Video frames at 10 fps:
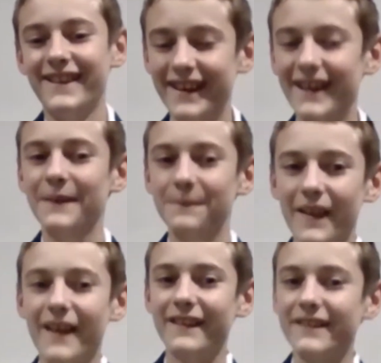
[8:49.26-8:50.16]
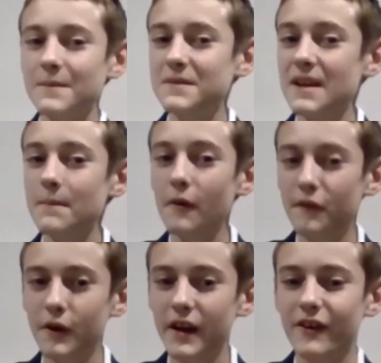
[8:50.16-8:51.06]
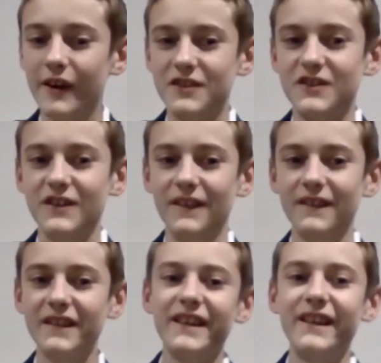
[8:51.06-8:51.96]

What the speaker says: Yeah. Some simple footy questions.